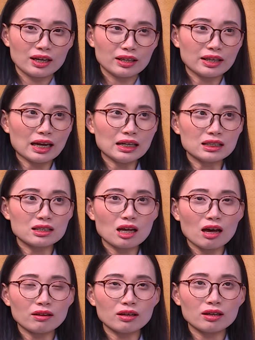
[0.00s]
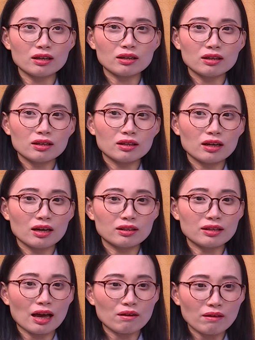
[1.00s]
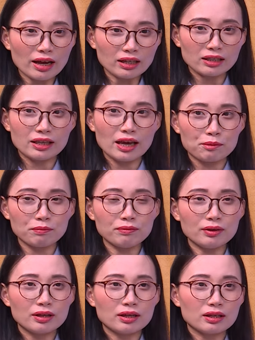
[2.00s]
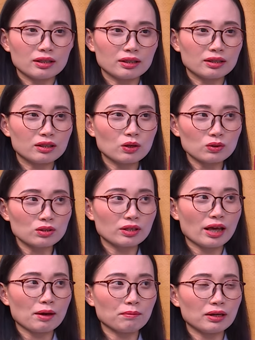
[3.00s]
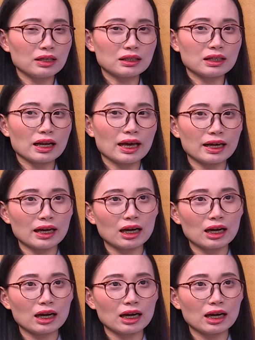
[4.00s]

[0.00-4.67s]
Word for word: That is not a, a direct name. Those name is like